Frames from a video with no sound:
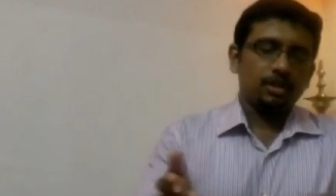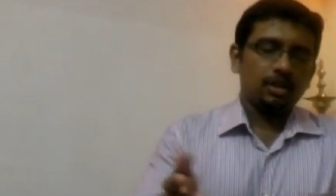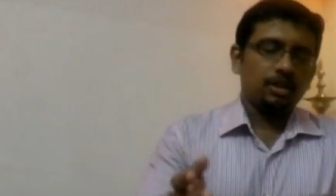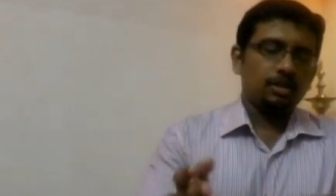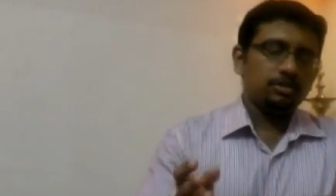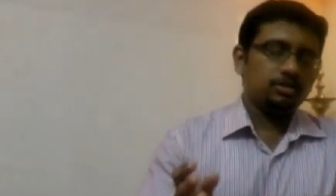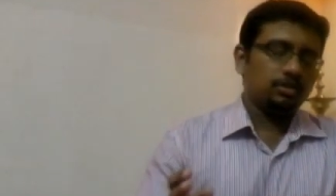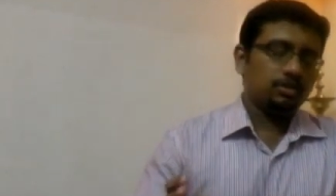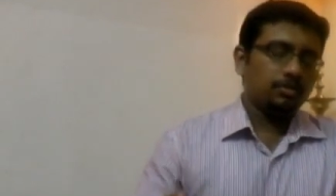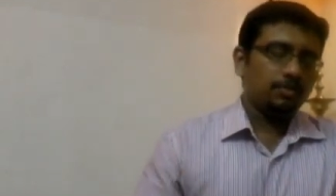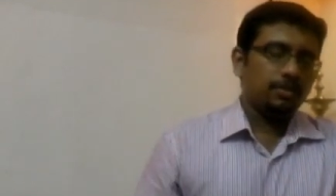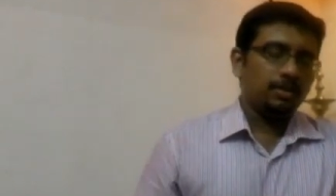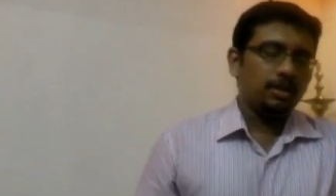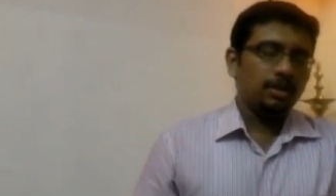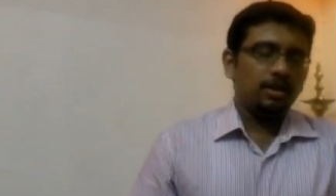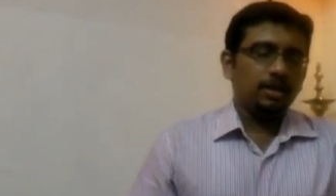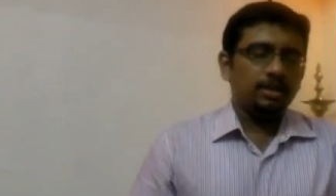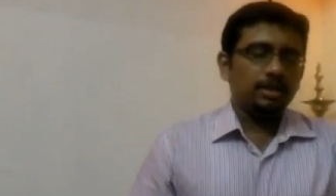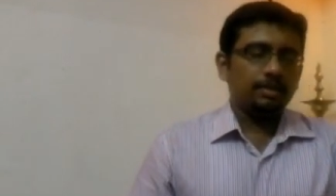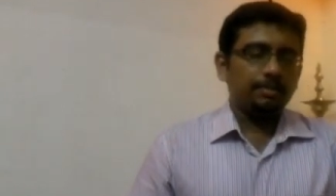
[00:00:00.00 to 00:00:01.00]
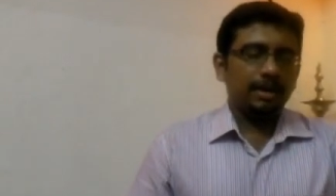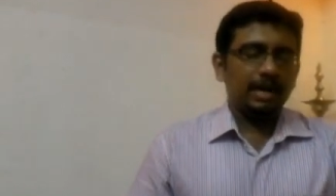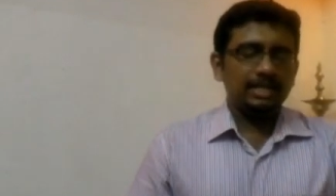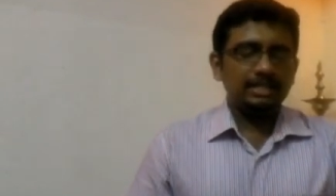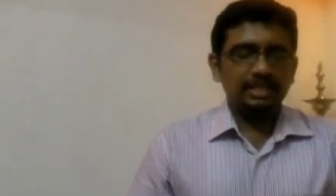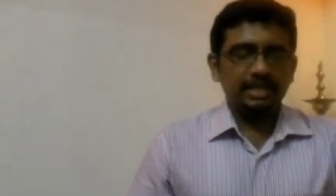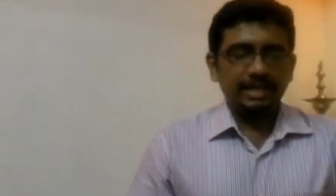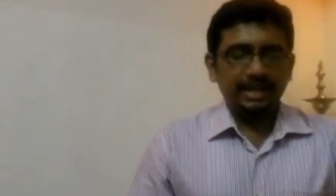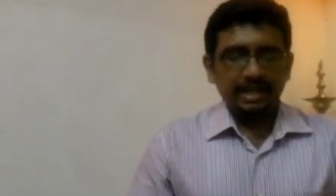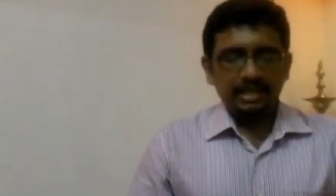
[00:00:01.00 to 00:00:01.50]
So the
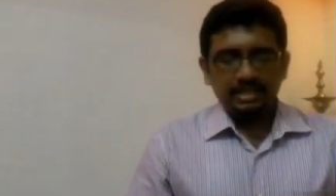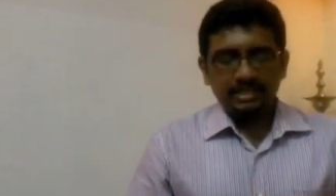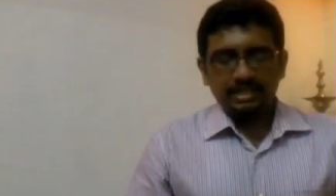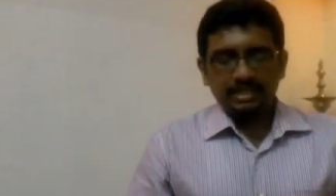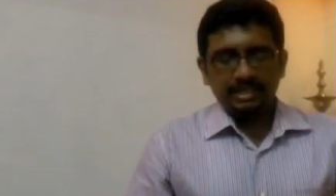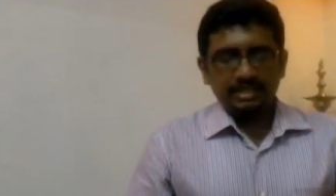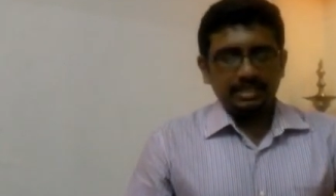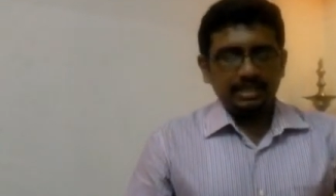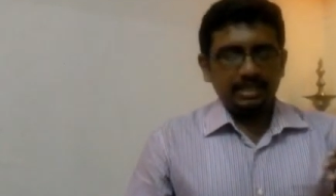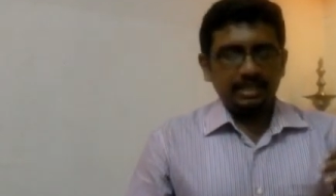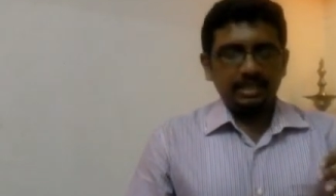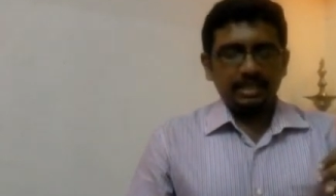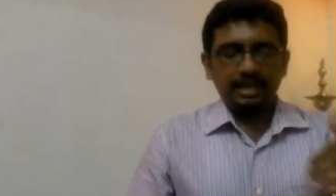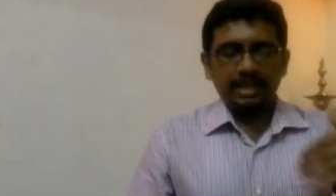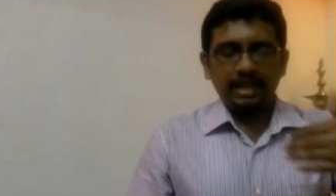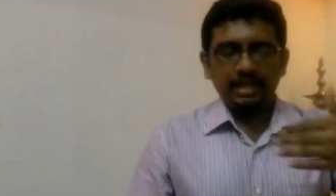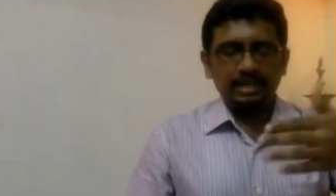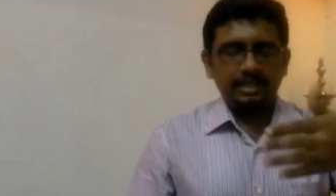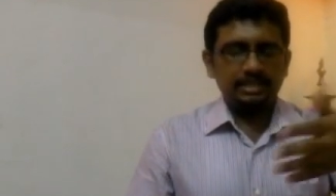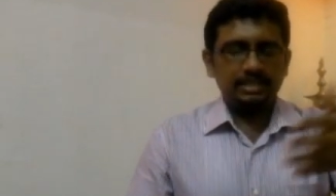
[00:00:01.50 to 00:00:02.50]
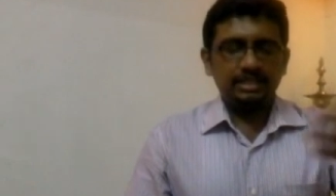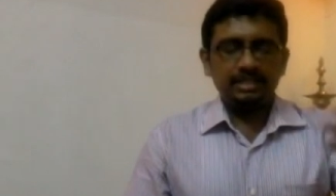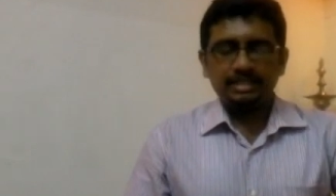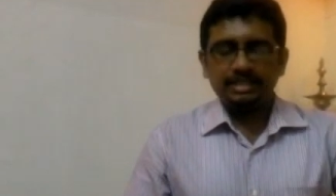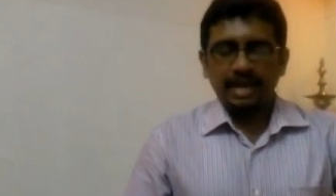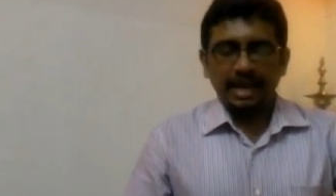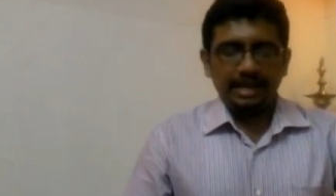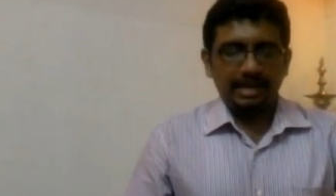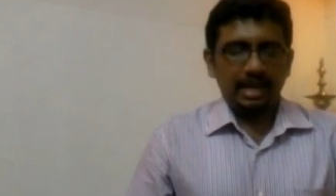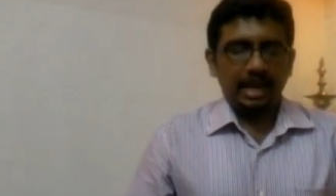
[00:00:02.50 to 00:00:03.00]
master gets this, gets this
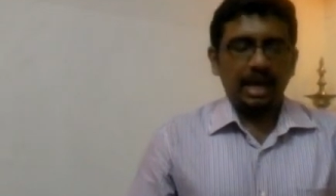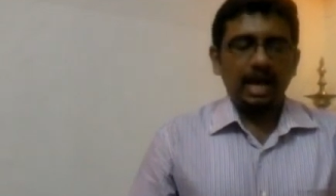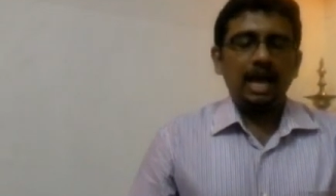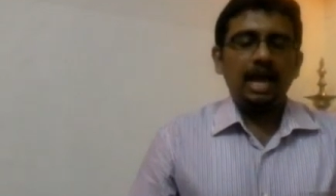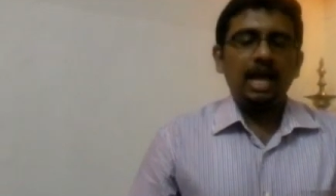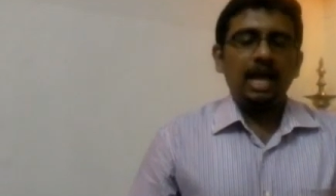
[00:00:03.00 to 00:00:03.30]
data,